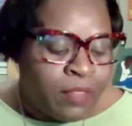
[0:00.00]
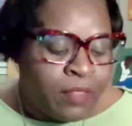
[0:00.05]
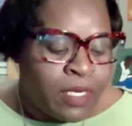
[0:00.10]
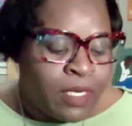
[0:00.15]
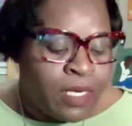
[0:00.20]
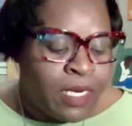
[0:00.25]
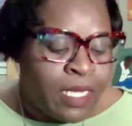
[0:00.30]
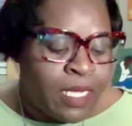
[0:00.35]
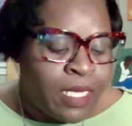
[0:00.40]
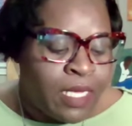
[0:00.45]

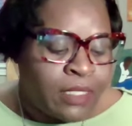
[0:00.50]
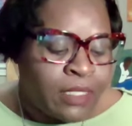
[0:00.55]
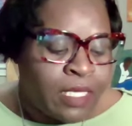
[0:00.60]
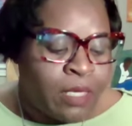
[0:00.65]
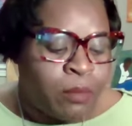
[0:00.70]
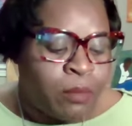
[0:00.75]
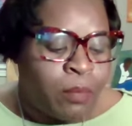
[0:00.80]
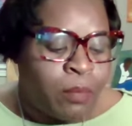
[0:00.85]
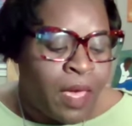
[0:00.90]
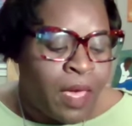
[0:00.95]
The next,
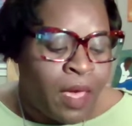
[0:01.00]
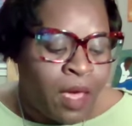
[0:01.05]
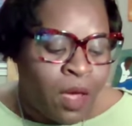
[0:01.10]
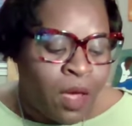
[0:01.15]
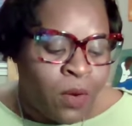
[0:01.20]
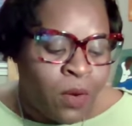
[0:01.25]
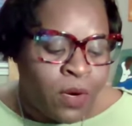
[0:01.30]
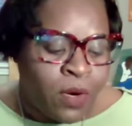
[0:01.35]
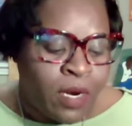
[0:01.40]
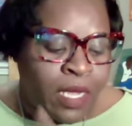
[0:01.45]

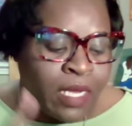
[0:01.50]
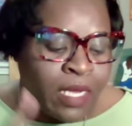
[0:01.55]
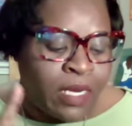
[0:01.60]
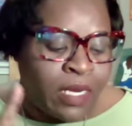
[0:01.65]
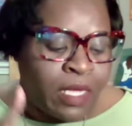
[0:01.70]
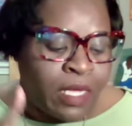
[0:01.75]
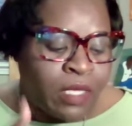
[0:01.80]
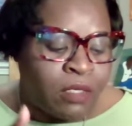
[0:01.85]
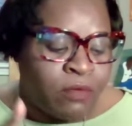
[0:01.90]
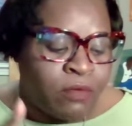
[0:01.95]
empower
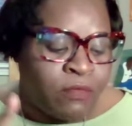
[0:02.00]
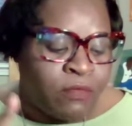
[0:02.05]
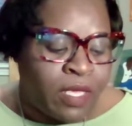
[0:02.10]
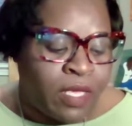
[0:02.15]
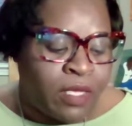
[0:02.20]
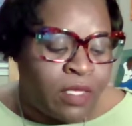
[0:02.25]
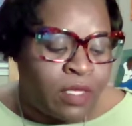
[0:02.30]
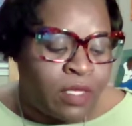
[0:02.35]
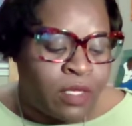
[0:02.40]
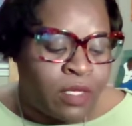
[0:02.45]
and
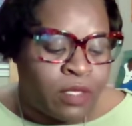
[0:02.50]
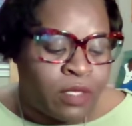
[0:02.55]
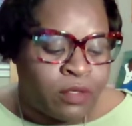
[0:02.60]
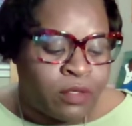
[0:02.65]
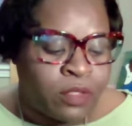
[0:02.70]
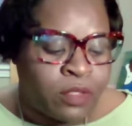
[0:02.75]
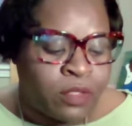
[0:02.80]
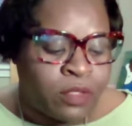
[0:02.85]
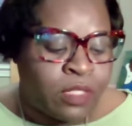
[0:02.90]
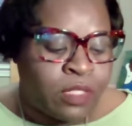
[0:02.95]
elevate
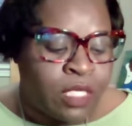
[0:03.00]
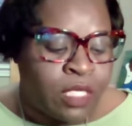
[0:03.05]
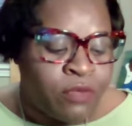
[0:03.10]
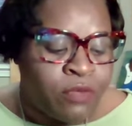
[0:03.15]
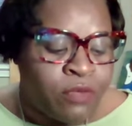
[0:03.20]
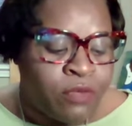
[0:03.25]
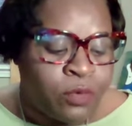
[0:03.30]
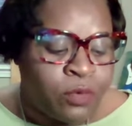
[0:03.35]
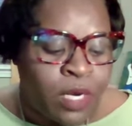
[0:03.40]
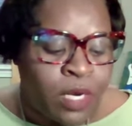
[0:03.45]
others.
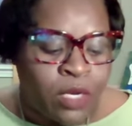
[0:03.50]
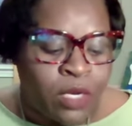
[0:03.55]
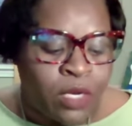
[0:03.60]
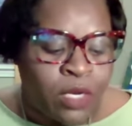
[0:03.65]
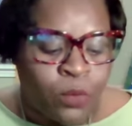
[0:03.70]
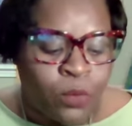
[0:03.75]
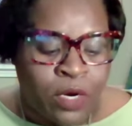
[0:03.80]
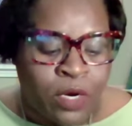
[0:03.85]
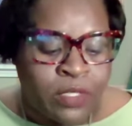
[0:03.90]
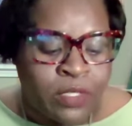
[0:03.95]
Give
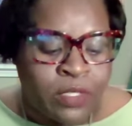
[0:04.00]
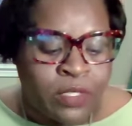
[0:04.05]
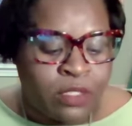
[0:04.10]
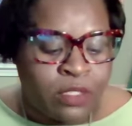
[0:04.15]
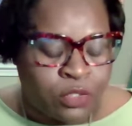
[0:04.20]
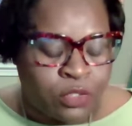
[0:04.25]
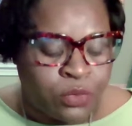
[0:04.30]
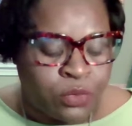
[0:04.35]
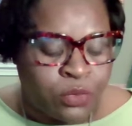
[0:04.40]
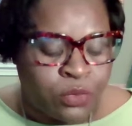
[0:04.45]
credit where it's
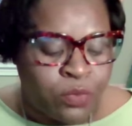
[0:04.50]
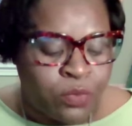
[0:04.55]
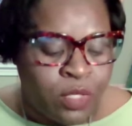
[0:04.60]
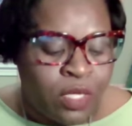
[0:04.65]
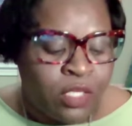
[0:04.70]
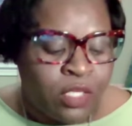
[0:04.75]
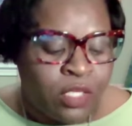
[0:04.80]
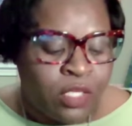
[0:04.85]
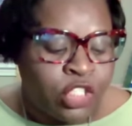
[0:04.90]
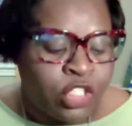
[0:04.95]
due.
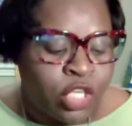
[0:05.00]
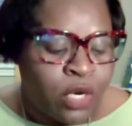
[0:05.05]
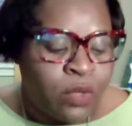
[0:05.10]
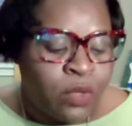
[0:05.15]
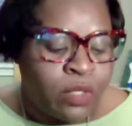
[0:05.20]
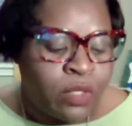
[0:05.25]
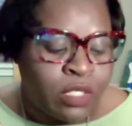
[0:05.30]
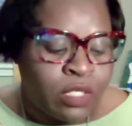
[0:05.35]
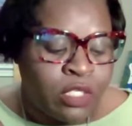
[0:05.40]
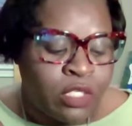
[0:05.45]

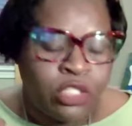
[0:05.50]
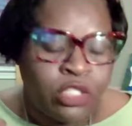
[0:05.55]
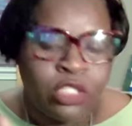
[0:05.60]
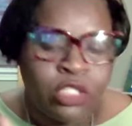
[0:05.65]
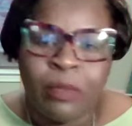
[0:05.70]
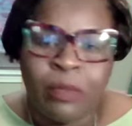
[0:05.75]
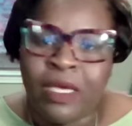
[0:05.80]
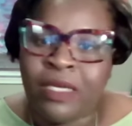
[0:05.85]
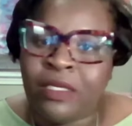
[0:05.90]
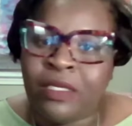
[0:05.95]
Share
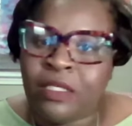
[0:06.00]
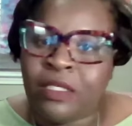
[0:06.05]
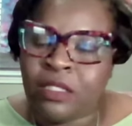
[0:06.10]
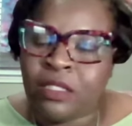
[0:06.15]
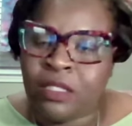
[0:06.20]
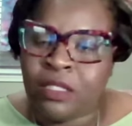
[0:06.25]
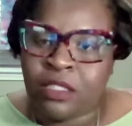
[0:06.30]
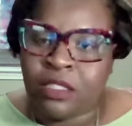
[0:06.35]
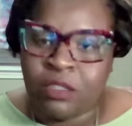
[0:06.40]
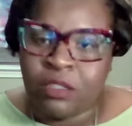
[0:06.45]
leadership and
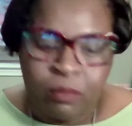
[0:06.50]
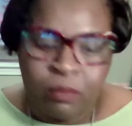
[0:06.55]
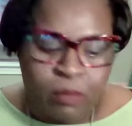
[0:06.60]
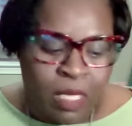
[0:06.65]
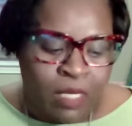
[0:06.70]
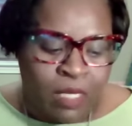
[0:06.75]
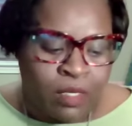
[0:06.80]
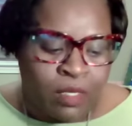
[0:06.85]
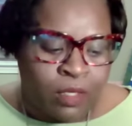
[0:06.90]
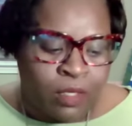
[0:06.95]
decision
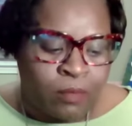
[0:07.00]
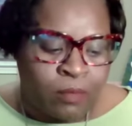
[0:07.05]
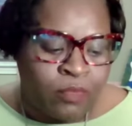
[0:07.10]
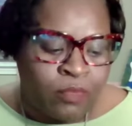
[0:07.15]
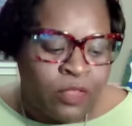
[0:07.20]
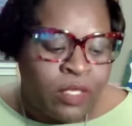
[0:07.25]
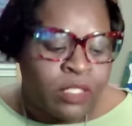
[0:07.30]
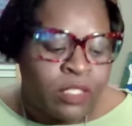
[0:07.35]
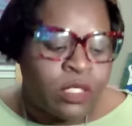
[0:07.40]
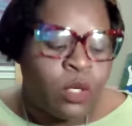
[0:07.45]
making.
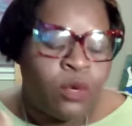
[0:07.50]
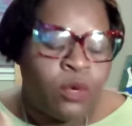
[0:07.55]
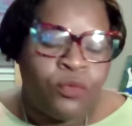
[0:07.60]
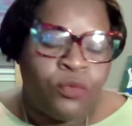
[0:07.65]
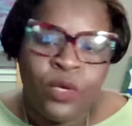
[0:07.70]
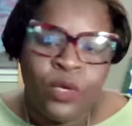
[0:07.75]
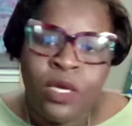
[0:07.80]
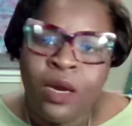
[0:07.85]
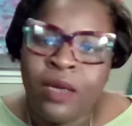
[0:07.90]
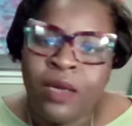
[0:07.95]
So
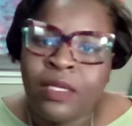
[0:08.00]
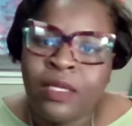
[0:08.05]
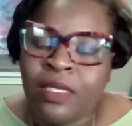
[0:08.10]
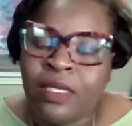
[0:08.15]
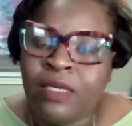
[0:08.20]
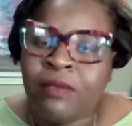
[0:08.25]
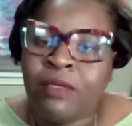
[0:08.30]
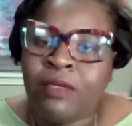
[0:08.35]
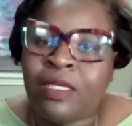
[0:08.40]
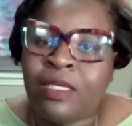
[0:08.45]
if we are
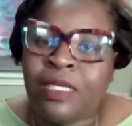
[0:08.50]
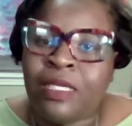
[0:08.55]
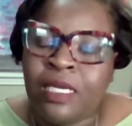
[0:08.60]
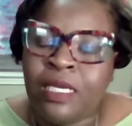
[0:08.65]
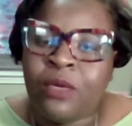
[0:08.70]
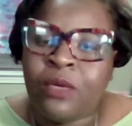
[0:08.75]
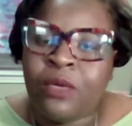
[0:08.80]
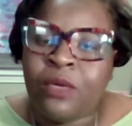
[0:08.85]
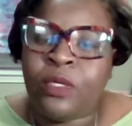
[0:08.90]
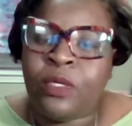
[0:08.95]

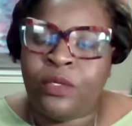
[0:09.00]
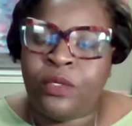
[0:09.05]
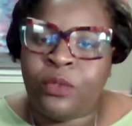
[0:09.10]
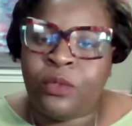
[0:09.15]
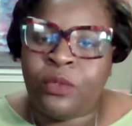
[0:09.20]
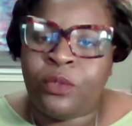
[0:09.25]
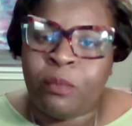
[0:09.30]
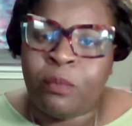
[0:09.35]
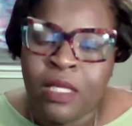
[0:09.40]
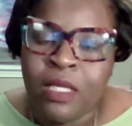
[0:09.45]
leading with
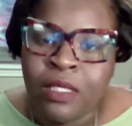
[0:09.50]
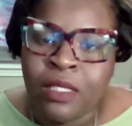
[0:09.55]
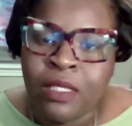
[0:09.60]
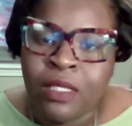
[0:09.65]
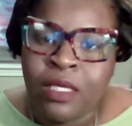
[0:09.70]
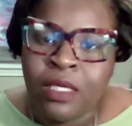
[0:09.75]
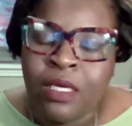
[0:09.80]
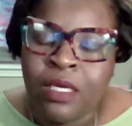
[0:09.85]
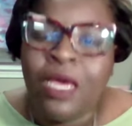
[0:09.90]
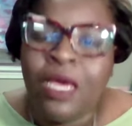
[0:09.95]

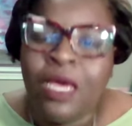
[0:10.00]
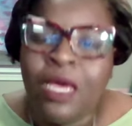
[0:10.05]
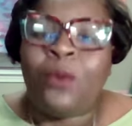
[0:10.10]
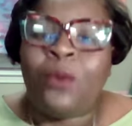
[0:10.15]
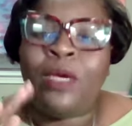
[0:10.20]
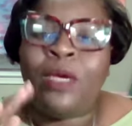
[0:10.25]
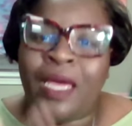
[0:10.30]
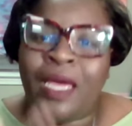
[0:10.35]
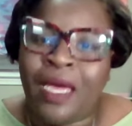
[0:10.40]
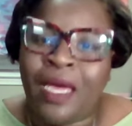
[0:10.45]
humility,
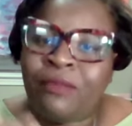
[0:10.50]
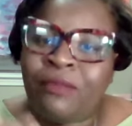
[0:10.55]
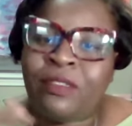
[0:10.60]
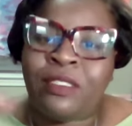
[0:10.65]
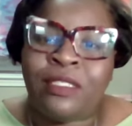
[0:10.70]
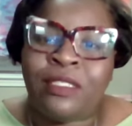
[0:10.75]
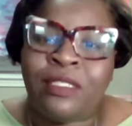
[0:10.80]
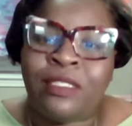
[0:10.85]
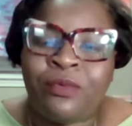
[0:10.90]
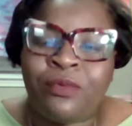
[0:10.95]
we have
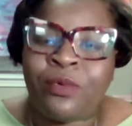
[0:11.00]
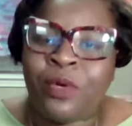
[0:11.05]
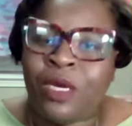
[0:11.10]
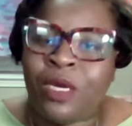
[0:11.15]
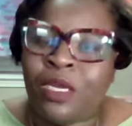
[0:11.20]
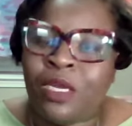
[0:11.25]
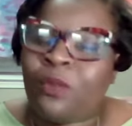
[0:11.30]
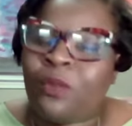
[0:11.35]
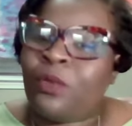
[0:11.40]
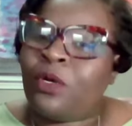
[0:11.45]
to give
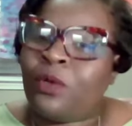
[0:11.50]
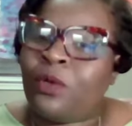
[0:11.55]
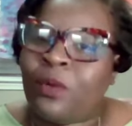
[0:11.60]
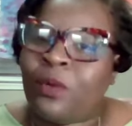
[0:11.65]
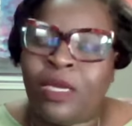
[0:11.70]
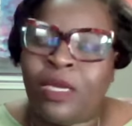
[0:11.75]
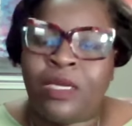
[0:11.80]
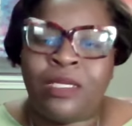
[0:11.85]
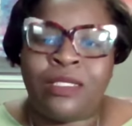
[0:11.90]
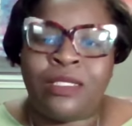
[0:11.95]
credit where
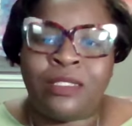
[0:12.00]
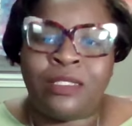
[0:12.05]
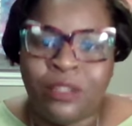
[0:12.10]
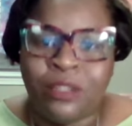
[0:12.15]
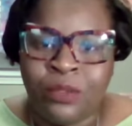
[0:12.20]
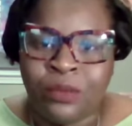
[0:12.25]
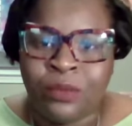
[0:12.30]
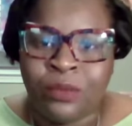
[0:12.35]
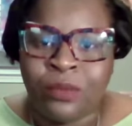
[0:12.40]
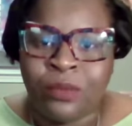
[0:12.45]
credit is
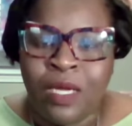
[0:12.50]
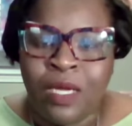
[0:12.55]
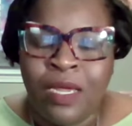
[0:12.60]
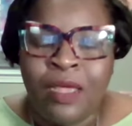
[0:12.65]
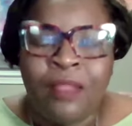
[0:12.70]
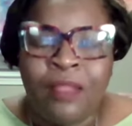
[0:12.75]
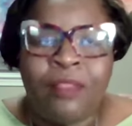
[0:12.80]
due.